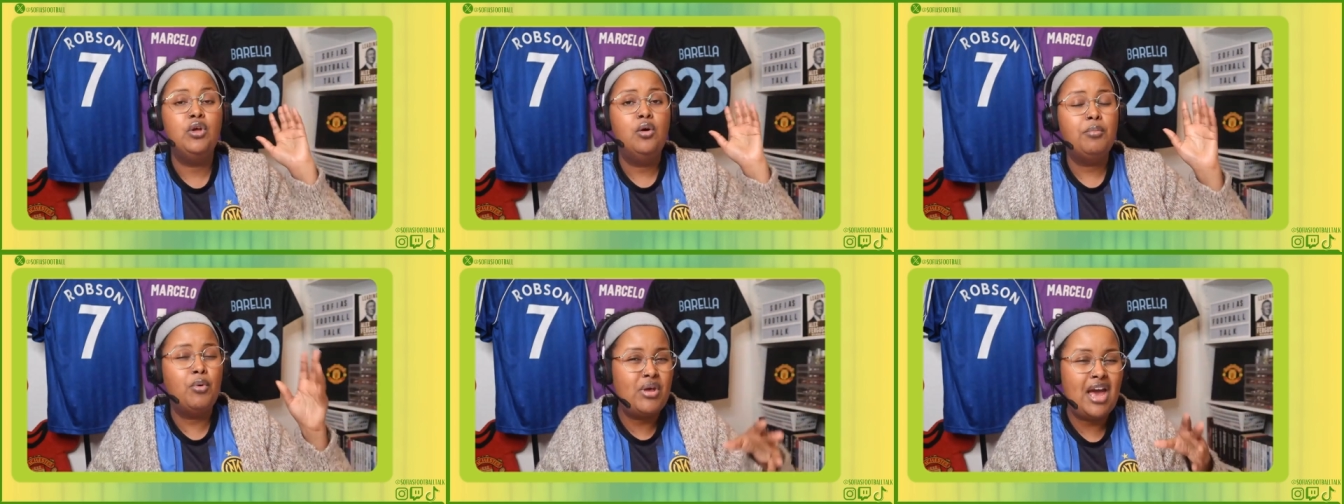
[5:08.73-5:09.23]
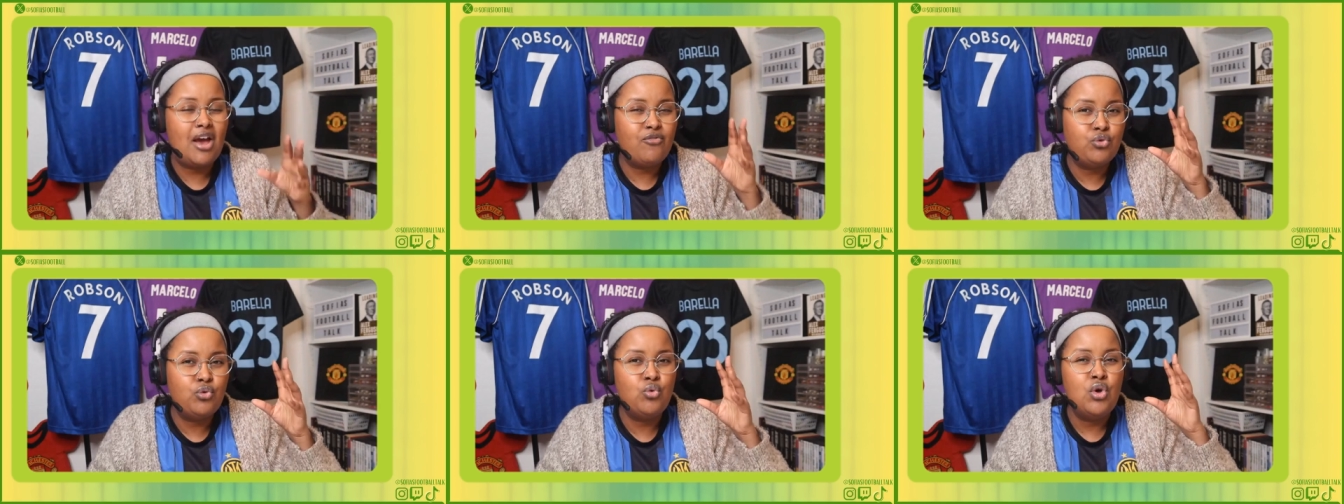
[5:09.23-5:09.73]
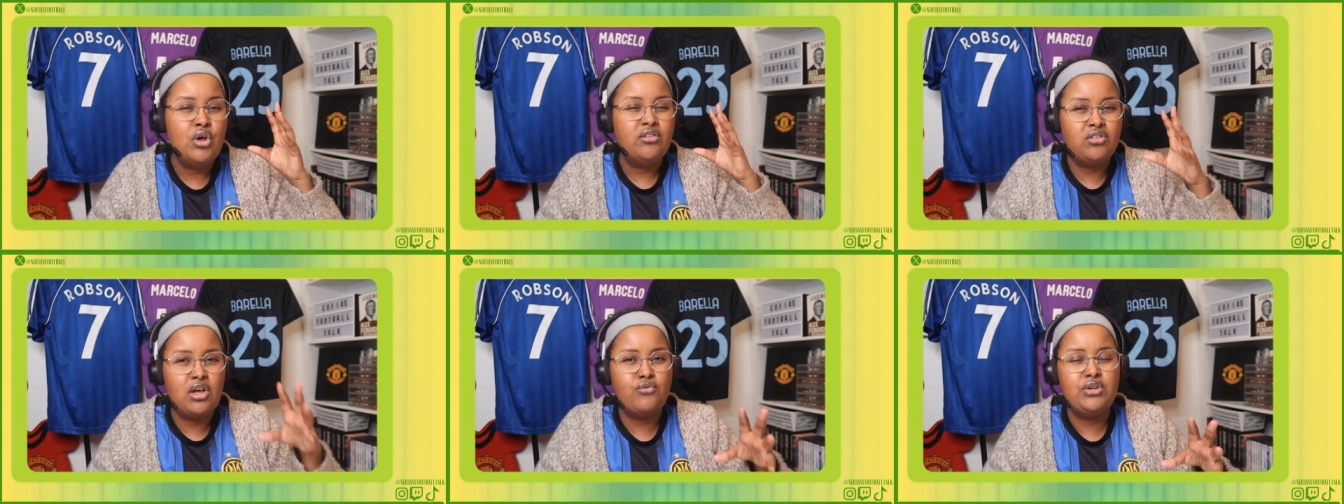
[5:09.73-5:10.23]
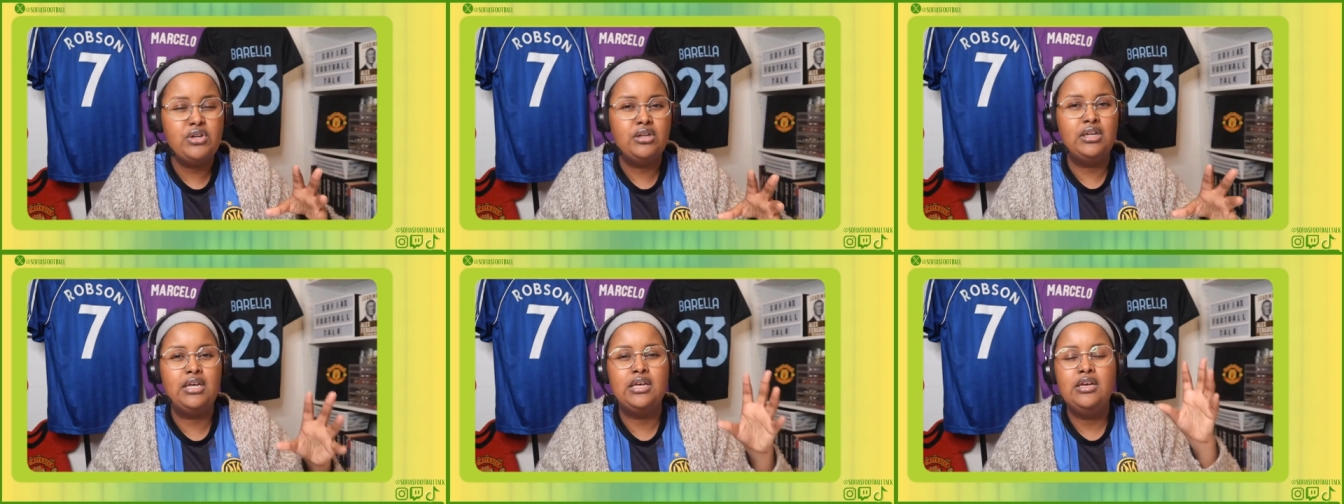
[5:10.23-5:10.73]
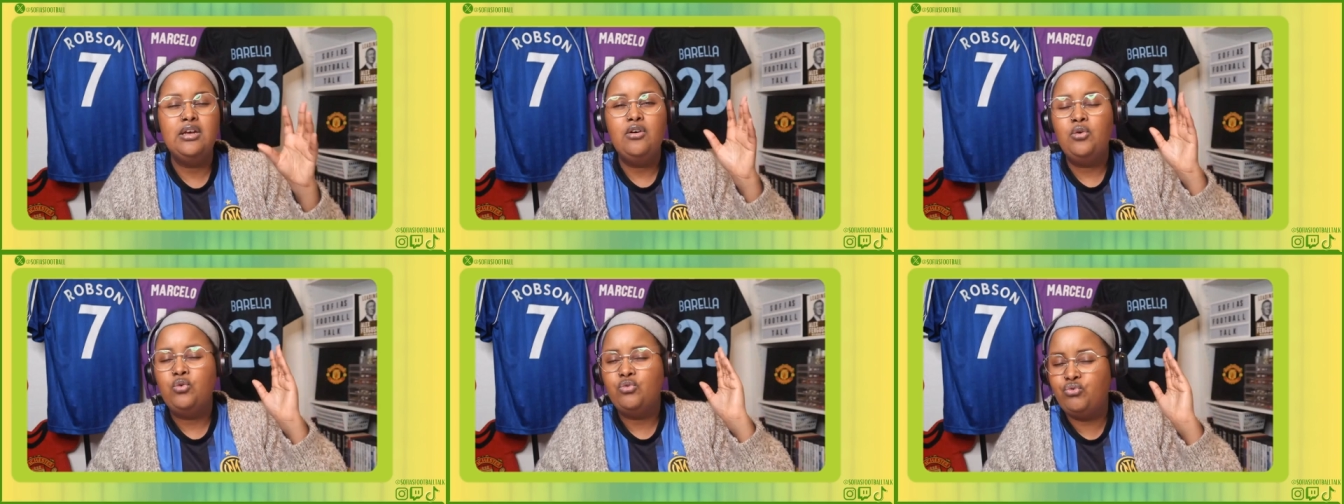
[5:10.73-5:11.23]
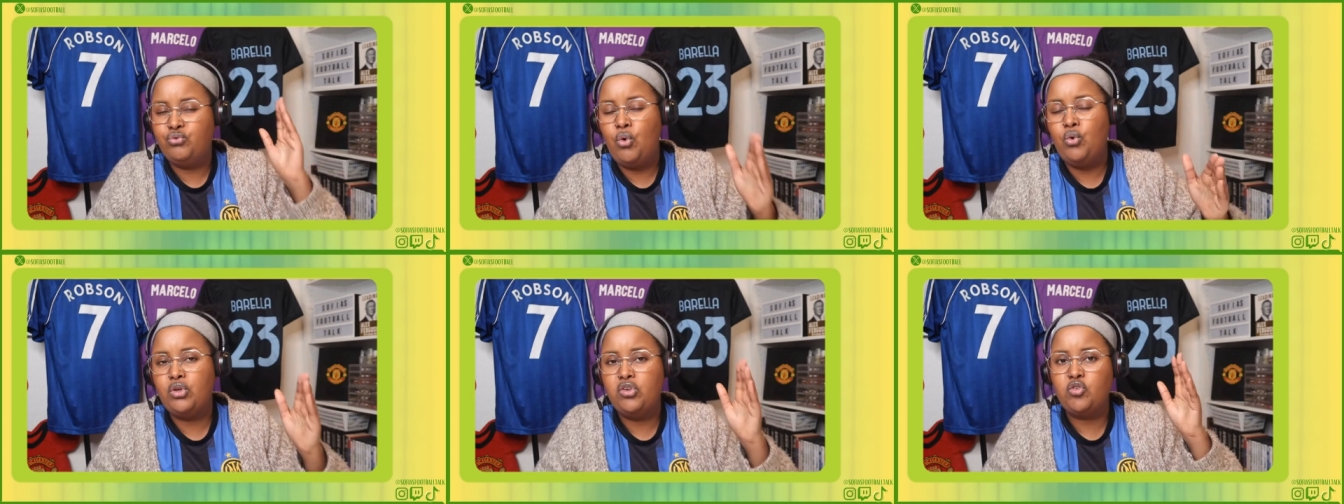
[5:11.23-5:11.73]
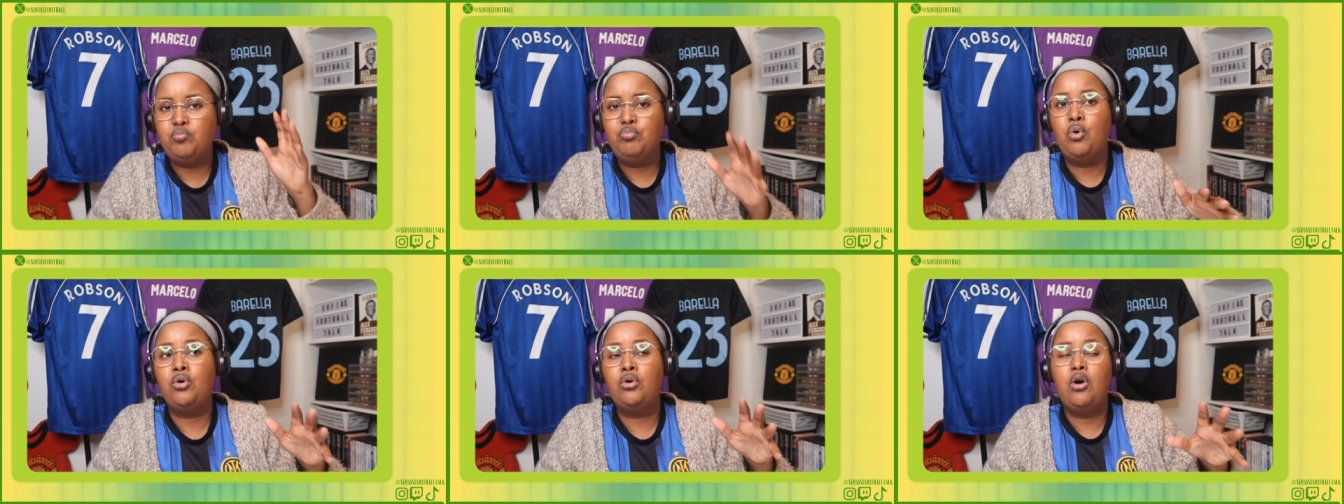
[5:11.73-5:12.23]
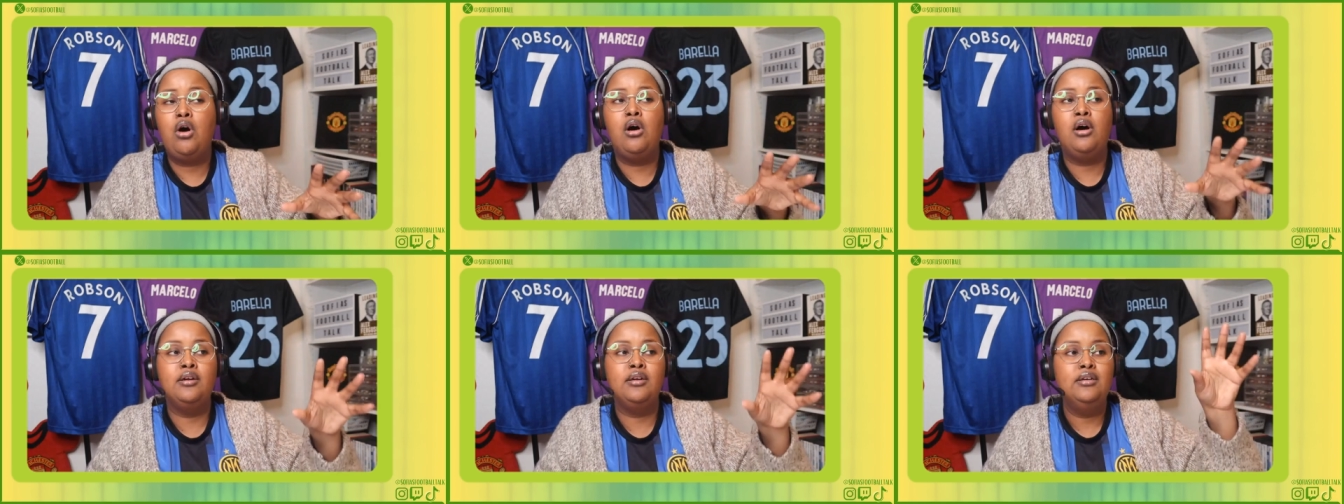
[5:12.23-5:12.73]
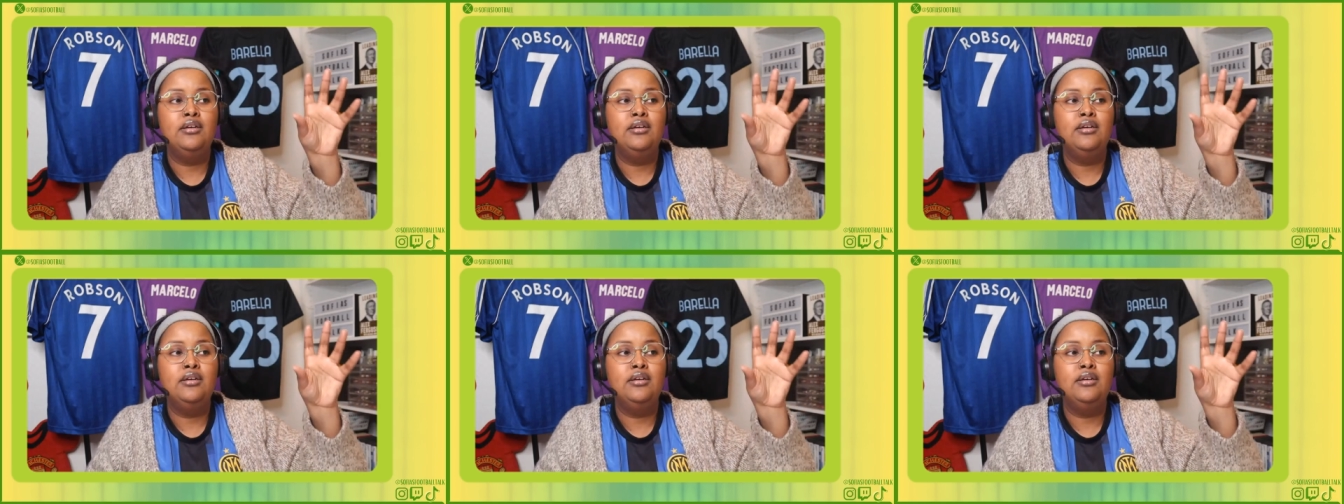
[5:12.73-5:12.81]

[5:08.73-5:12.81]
But we have to definitely focus more on